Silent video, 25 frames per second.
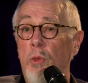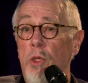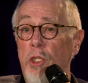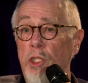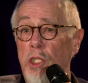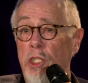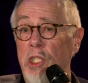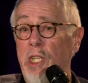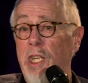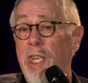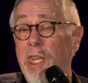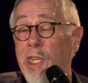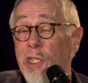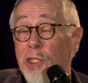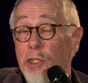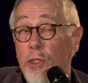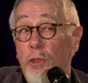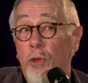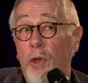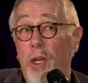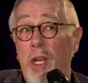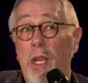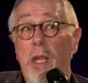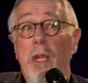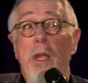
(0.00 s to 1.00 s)
which is a
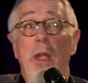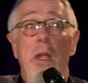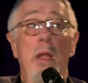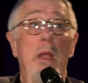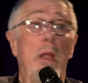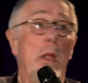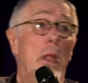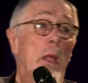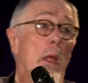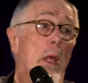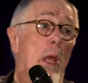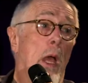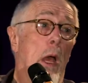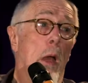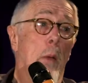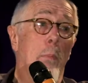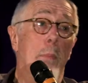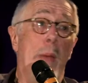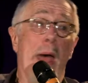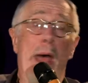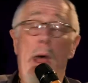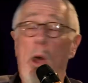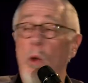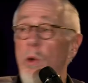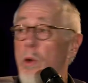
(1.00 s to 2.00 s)
history
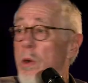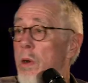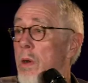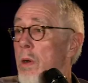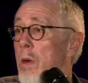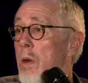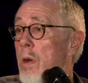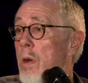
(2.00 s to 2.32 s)
about